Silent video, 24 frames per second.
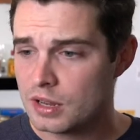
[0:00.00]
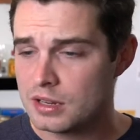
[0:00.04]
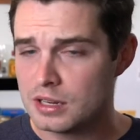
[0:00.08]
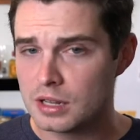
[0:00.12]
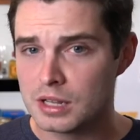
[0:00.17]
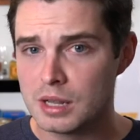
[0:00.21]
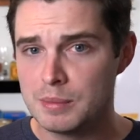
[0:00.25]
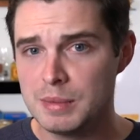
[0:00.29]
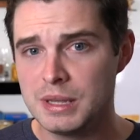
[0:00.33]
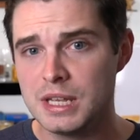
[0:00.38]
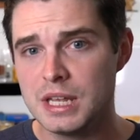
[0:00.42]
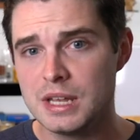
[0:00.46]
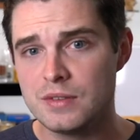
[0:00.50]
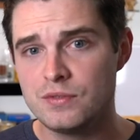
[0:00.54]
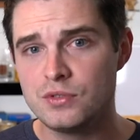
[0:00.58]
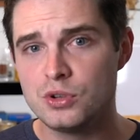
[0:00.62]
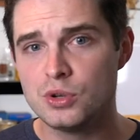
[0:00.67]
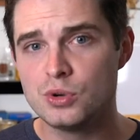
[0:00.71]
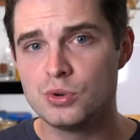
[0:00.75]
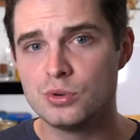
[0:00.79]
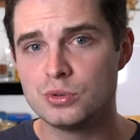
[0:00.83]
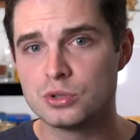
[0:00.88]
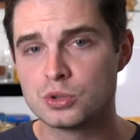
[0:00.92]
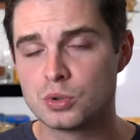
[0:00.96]
Now, let me give
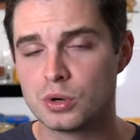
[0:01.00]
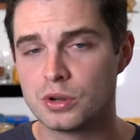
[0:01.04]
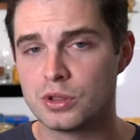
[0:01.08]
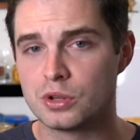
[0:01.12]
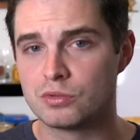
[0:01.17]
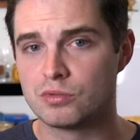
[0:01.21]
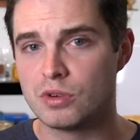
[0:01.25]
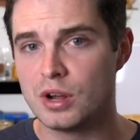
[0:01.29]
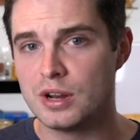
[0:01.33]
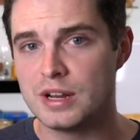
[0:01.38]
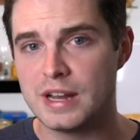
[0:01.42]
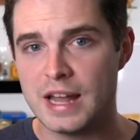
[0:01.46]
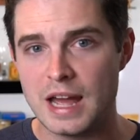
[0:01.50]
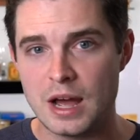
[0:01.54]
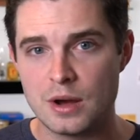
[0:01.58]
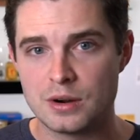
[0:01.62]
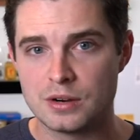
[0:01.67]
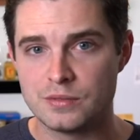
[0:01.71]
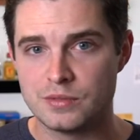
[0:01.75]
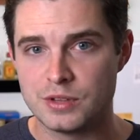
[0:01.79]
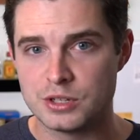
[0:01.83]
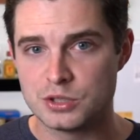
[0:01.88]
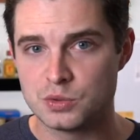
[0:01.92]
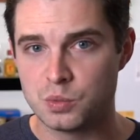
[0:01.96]
you sort of the
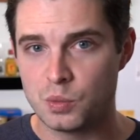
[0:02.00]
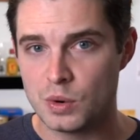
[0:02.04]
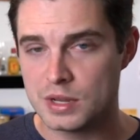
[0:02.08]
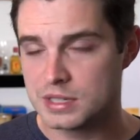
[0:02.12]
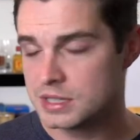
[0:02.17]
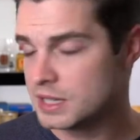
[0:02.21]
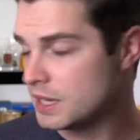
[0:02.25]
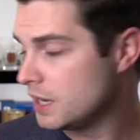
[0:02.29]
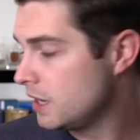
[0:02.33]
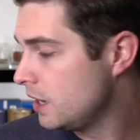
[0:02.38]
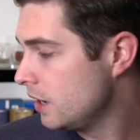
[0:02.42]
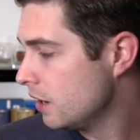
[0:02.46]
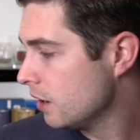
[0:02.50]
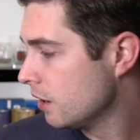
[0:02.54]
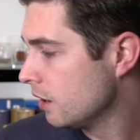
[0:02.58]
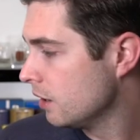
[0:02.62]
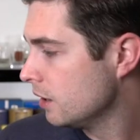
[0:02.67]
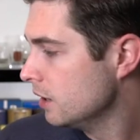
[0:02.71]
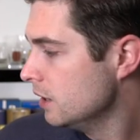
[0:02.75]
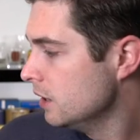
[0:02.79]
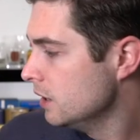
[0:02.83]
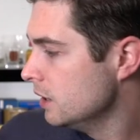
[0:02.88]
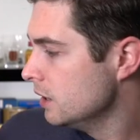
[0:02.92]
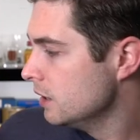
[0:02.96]
rundown of this whiskey
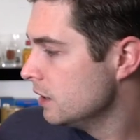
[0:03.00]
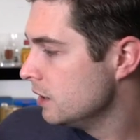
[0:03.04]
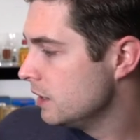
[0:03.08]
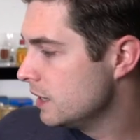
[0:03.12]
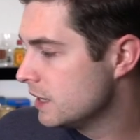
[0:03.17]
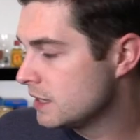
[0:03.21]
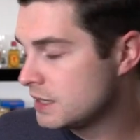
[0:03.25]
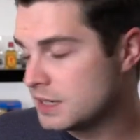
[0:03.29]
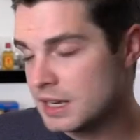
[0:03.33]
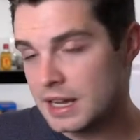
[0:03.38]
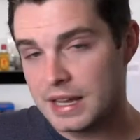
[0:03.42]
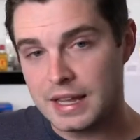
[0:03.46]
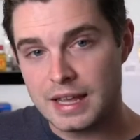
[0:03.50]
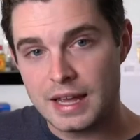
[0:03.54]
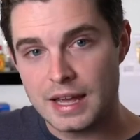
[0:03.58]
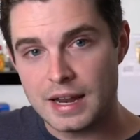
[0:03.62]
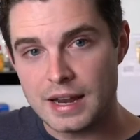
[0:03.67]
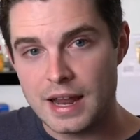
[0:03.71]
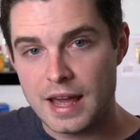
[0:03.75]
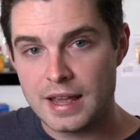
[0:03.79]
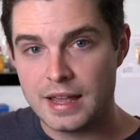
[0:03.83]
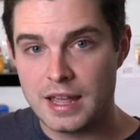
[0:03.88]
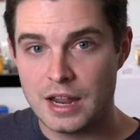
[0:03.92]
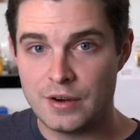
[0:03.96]
here. This,
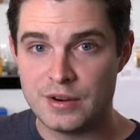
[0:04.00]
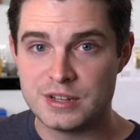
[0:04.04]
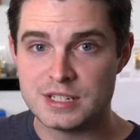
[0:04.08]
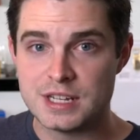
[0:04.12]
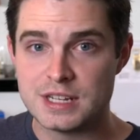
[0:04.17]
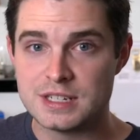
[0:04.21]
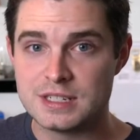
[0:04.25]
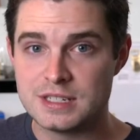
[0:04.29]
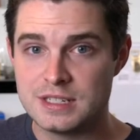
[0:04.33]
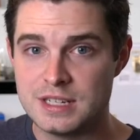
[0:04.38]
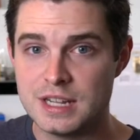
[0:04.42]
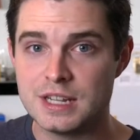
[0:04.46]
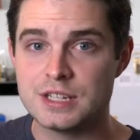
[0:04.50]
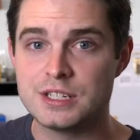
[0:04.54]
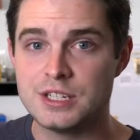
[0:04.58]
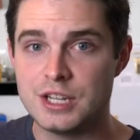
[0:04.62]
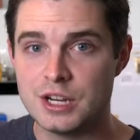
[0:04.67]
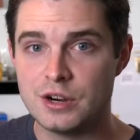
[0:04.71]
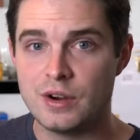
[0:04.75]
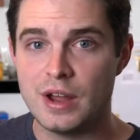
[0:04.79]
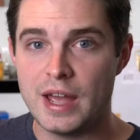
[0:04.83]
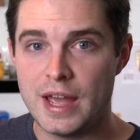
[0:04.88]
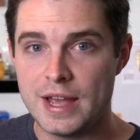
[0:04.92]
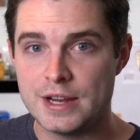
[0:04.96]
again, carries a
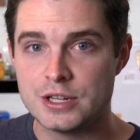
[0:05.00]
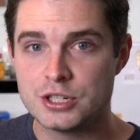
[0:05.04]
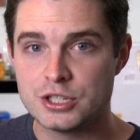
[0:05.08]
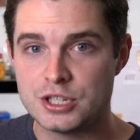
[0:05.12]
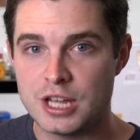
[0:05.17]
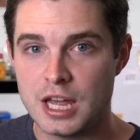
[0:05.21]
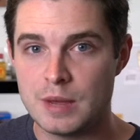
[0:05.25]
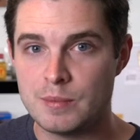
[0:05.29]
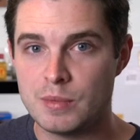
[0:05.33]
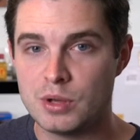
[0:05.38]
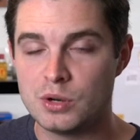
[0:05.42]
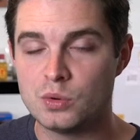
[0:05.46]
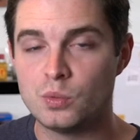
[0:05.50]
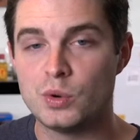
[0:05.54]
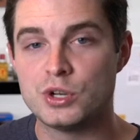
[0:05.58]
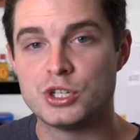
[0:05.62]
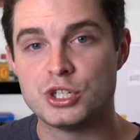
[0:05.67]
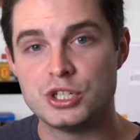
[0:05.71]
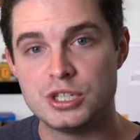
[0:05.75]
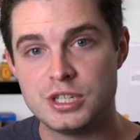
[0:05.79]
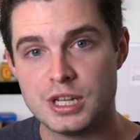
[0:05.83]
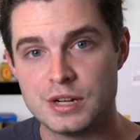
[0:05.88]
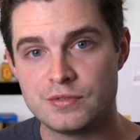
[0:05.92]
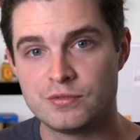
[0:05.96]
6-year age statement,
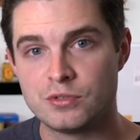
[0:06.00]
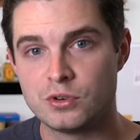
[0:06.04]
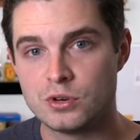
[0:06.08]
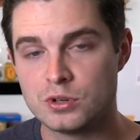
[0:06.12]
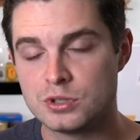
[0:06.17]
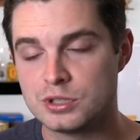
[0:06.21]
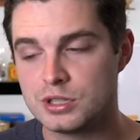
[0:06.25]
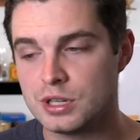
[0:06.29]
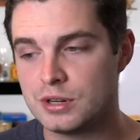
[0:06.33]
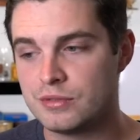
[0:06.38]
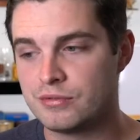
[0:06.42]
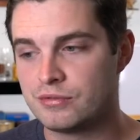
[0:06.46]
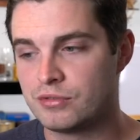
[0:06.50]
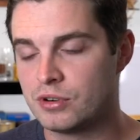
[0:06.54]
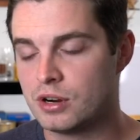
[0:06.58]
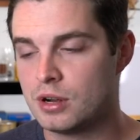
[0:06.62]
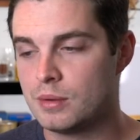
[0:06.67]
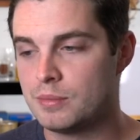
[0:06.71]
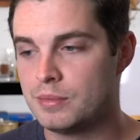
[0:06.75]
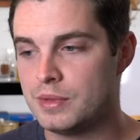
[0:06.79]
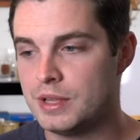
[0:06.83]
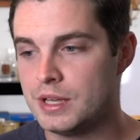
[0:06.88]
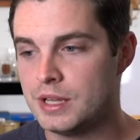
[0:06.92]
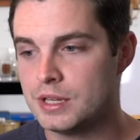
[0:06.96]
which differs
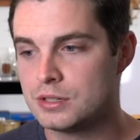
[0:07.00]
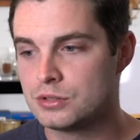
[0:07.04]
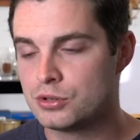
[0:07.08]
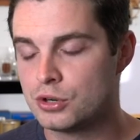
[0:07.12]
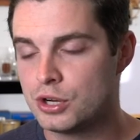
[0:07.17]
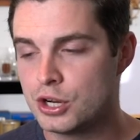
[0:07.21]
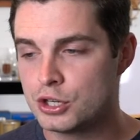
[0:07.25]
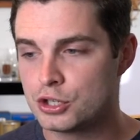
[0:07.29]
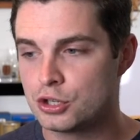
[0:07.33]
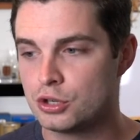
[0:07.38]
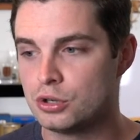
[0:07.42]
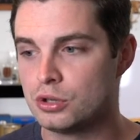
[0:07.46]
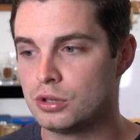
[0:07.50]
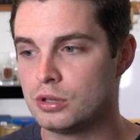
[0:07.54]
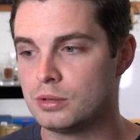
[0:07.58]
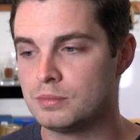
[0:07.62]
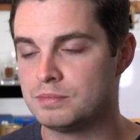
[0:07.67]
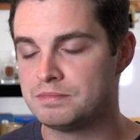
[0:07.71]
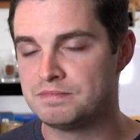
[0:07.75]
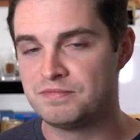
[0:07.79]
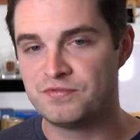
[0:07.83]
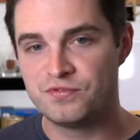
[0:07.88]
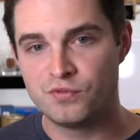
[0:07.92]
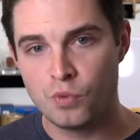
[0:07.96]
from the
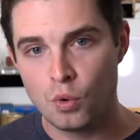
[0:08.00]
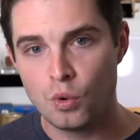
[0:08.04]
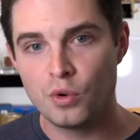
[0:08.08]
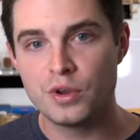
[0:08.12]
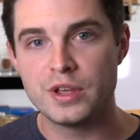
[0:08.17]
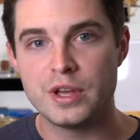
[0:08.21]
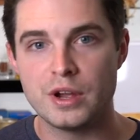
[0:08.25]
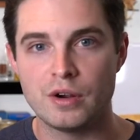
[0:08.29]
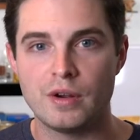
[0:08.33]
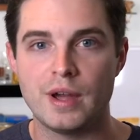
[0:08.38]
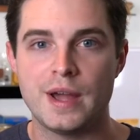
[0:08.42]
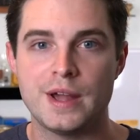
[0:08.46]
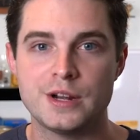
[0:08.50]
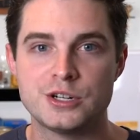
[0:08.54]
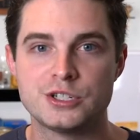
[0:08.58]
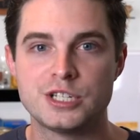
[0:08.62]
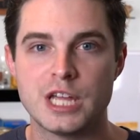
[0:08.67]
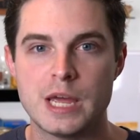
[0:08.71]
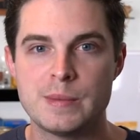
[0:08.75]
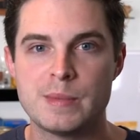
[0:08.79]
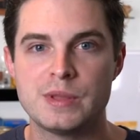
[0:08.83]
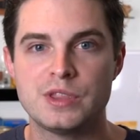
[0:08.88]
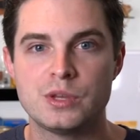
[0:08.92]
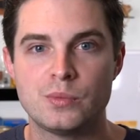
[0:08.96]
traditional 4-year age
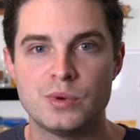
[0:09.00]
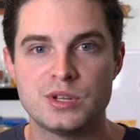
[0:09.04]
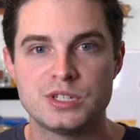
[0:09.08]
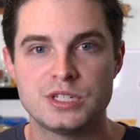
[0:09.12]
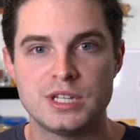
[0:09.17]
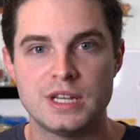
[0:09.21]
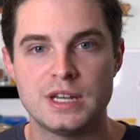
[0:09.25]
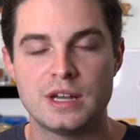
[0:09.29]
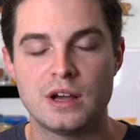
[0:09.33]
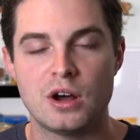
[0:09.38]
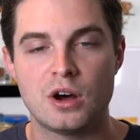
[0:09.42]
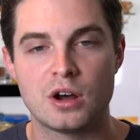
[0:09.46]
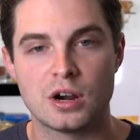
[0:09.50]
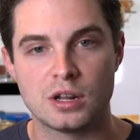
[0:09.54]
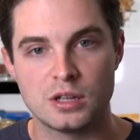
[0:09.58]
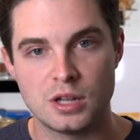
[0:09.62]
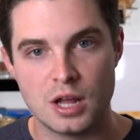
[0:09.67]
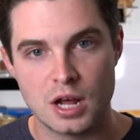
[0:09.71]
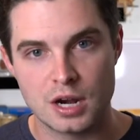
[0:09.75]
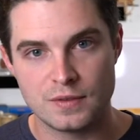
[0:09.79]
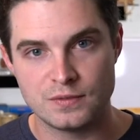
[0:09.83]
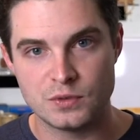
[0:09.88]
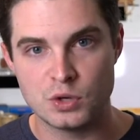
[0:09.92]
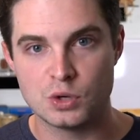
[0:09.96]
statement that we see on a
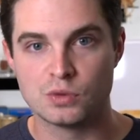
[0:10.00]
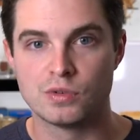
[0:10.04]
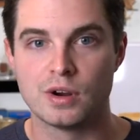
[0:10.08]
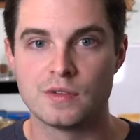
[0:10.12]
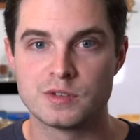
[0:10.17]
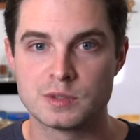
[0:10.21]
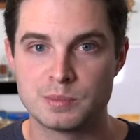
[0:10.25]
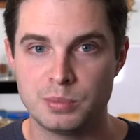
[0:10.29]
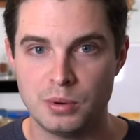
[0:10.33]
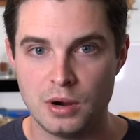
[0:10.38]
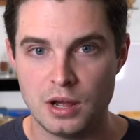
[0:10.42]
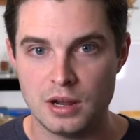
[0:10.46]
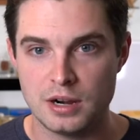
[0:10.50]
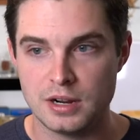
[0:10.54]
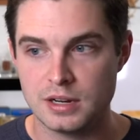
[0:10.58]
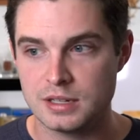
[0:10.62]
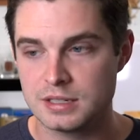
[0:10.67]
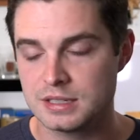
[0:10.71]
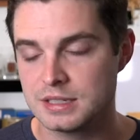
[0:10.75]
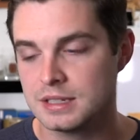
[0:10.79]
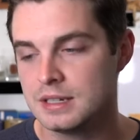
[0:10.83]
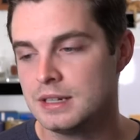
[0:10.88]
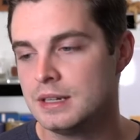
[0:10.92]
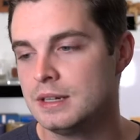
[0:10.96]
lot of New Riff's
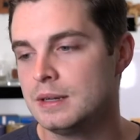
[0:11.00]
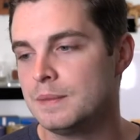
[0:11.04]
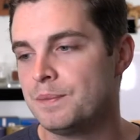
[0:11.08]
products.